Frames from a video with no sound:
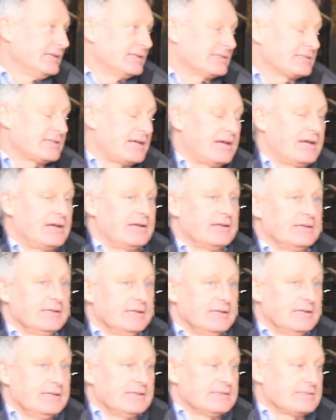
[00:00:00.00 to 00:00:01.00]

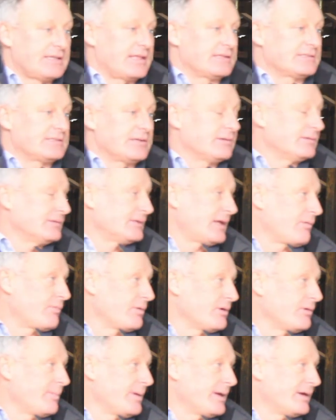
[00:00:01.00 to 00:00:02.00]
So that's a
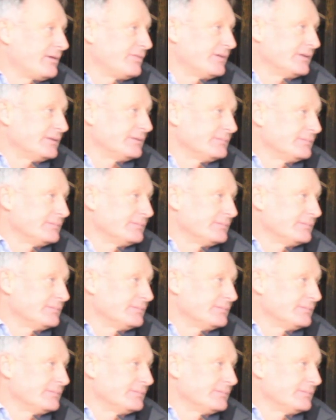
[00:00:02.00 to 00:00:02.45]
real benefit.